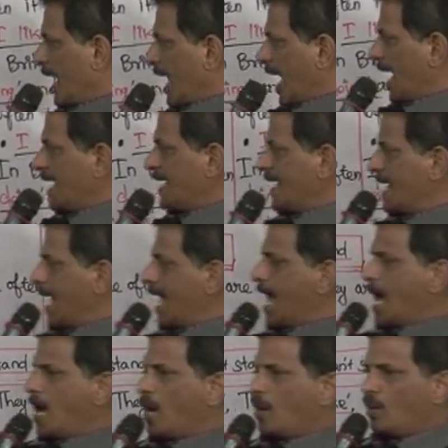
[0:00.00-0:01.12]
I
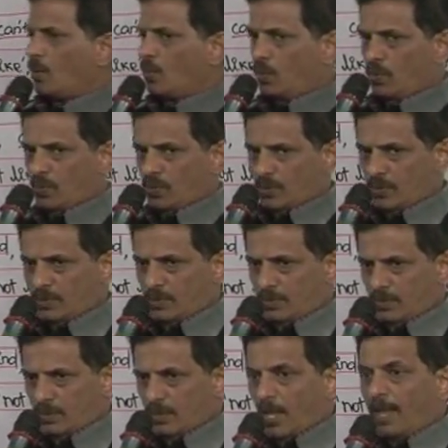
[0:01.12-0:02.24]
love
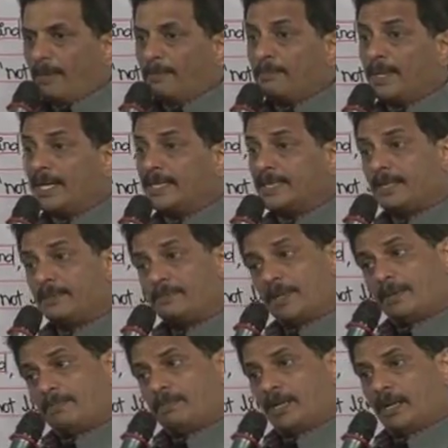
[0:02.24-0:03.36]
meeting
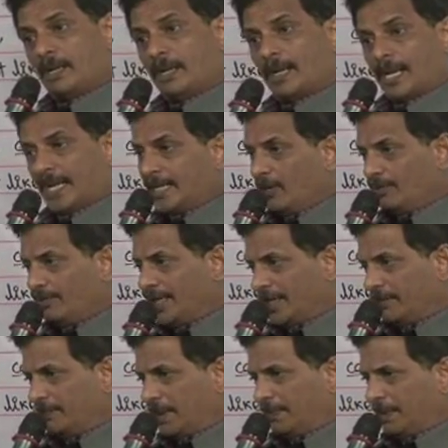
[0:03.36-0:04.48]
people. I love
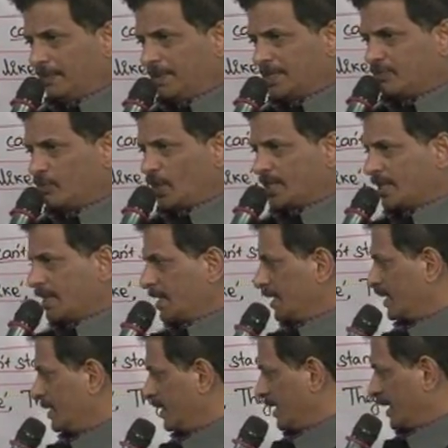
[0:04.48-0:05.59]
meeting people means what?
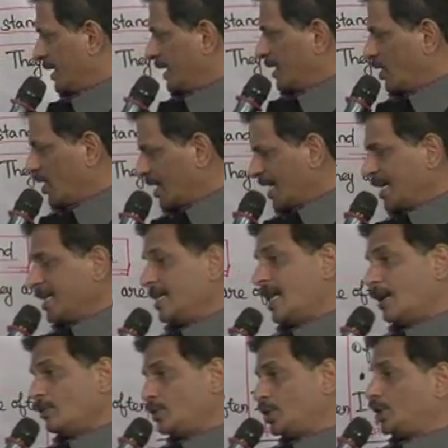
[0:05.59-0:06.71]
Or I
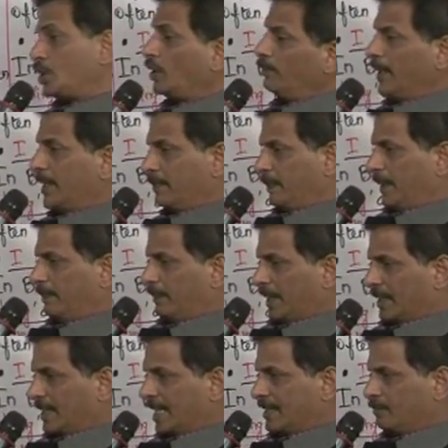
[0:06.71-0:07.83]
love to meet
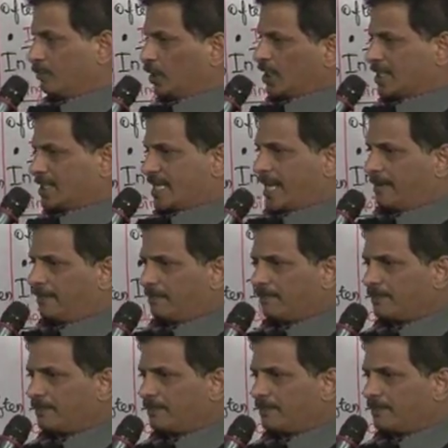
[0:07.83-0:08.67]
people, right? Both are same.